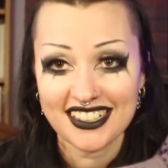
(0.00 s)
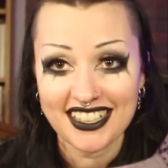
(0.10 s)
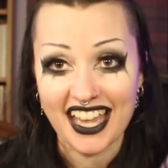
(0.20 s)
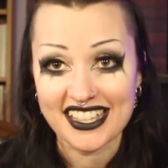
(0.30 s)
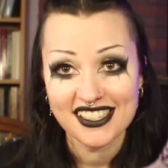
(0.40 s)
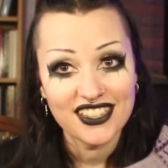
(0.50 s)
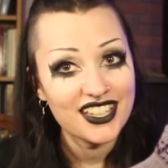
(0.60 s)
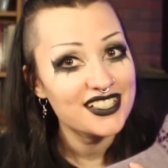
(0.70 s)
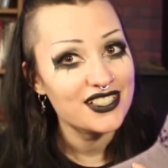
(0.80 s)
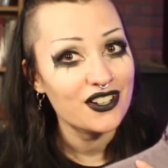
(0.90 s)
Yes,
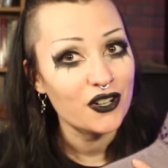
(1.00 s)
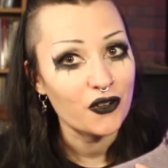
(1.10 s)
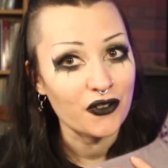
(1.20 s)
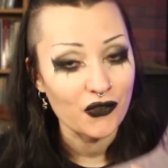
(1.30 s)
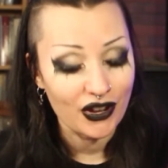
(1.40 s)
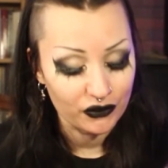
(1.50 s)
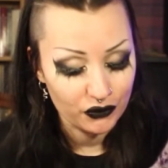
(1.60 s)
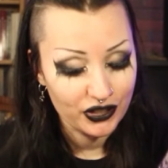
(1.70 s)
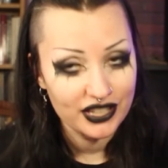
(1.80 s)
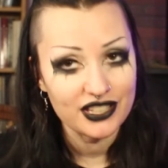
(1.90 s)
these are on
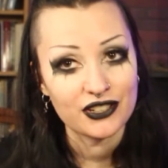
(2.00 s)
Ravelry.